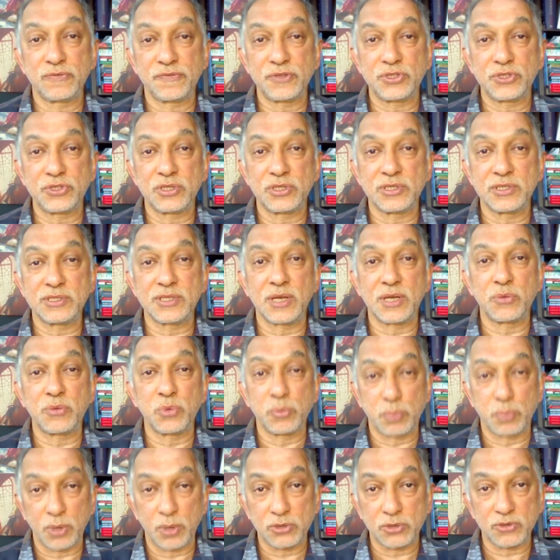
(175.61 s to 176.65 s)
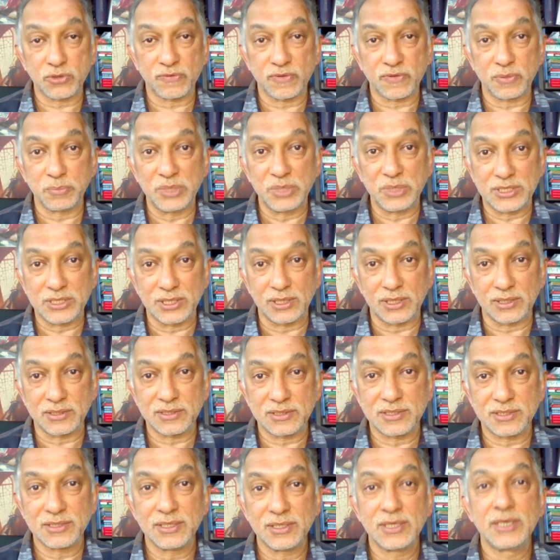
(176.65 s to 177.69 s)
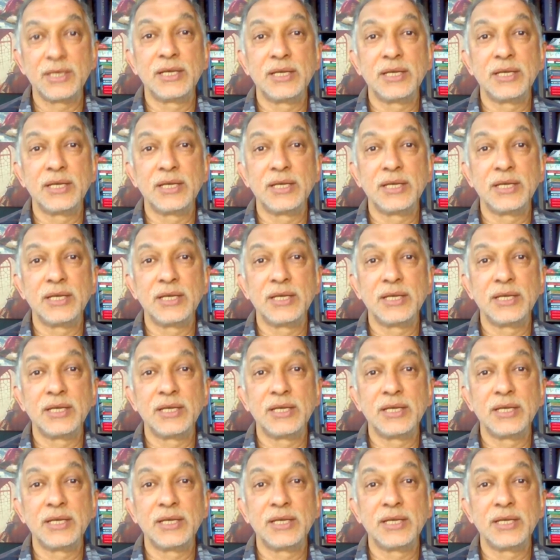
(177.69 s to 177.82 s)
officials that were part of the meetings.